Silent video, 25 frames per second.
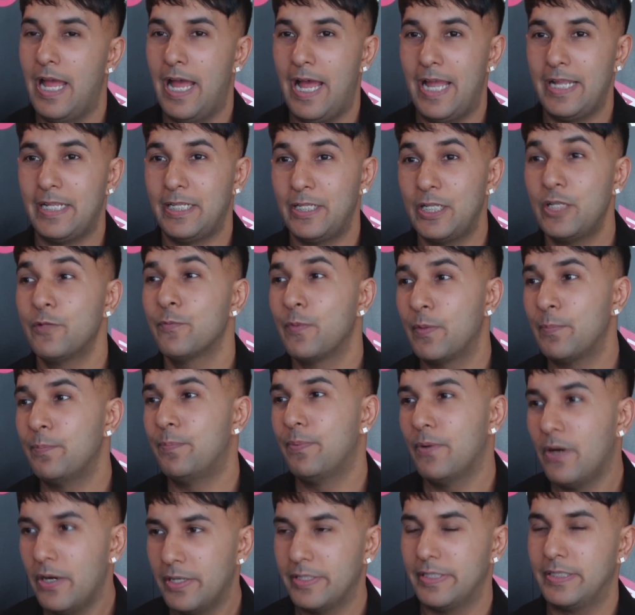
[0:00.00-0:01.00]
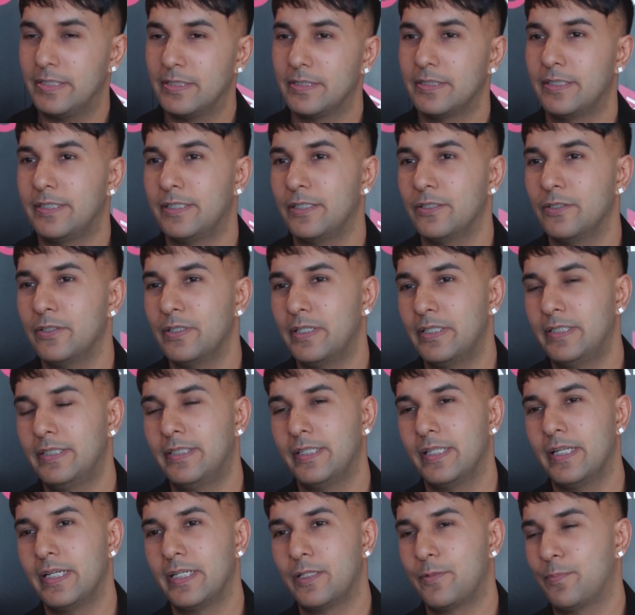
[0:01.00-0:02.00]
I even bought it, so
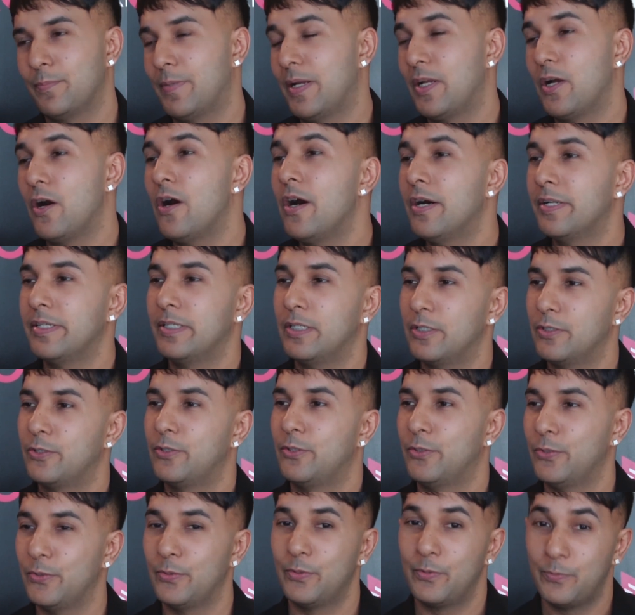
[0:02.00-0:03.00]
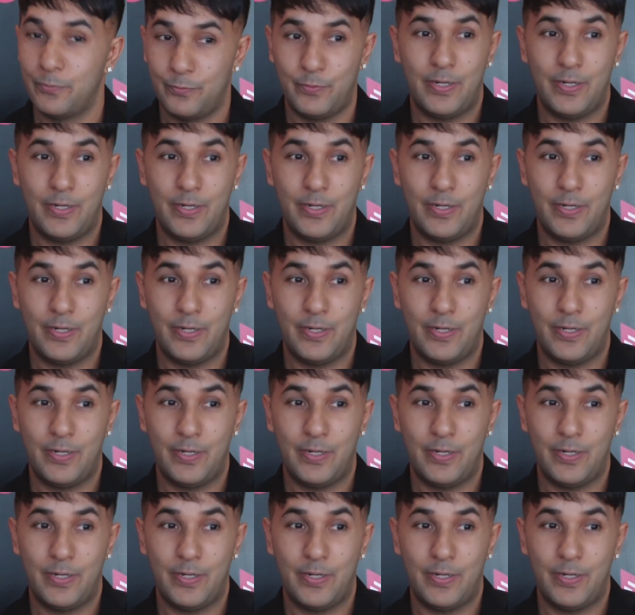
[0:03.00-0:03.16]
it's like my honor to,